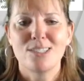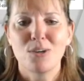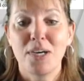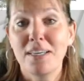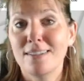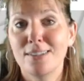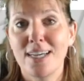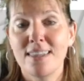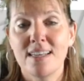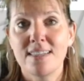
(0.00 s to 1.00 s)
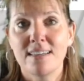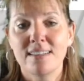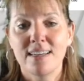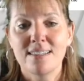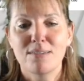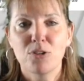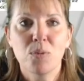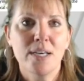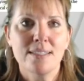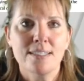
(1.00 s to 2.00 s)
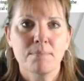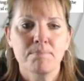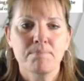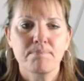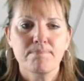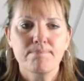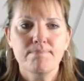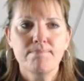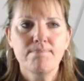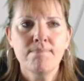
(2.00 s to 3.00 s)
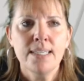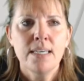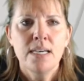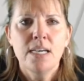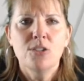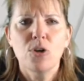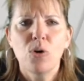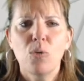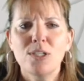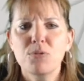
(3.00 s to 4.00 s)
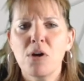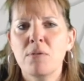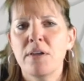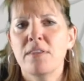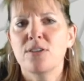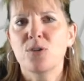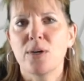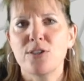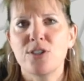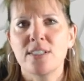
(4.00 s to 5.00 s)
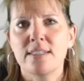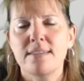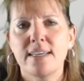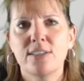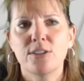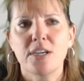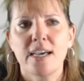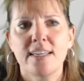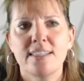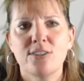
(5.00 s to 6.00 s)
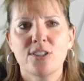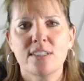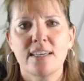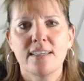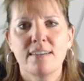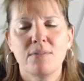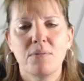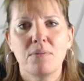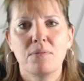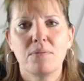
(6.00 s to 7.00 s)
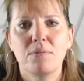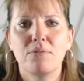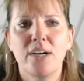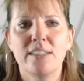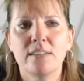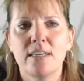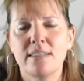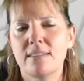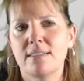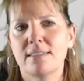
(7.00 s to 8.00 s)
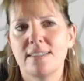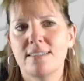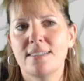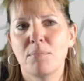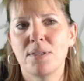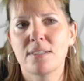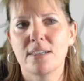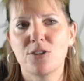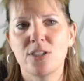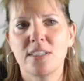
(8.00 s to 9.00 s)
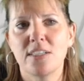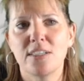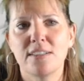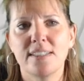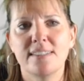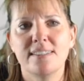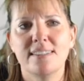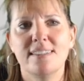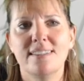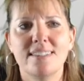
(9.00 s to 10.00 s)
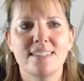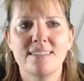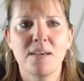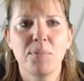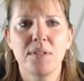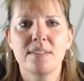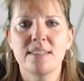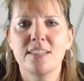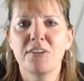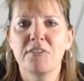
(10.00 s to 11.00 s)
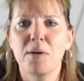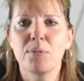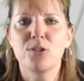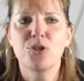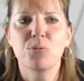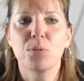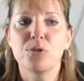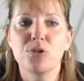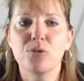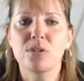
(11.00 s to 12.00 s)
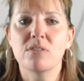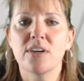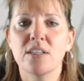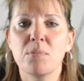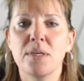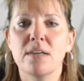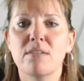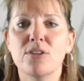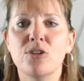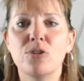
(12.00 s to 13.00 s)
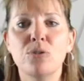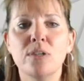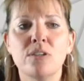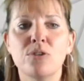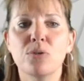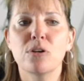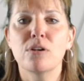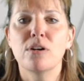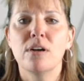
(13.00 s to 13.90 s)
So I can look at that data a lot of different ways. So what's wrong with this question? Let's take a look at it and just kind of finalize at least some discussion here. And in this example, the city of Grand Rapids should pursue the development of a new indoor